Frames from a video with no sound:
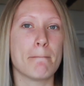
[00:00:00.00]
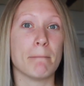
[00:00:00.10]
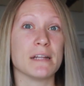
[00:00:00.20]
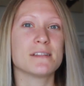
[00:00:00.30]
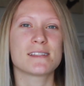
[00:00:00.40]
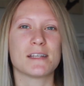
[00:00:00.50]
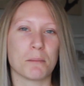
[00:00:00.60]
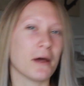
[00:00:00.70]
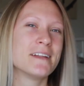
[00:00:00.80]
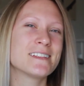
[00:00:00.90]
months
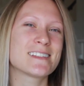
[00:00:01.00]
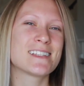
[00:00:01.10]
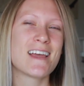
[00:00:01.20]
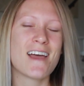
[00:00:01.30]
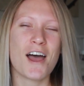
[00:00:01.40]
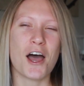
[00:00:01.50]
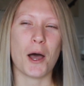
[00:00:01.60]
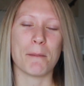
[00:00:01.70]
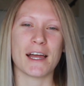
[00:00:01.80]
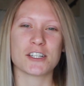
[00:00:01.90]
and months.
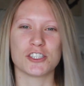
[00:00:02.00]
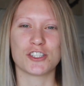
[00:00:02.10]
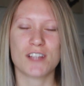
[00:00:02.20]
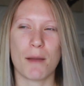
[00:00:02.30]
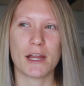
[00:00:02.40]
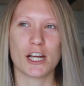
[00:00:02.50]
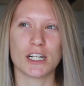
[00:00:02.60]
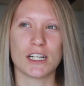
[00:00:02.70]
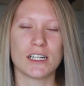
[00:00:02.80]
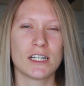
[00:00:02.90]
I actually just got my hair
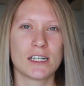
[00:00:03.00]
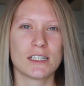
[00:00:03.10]
done,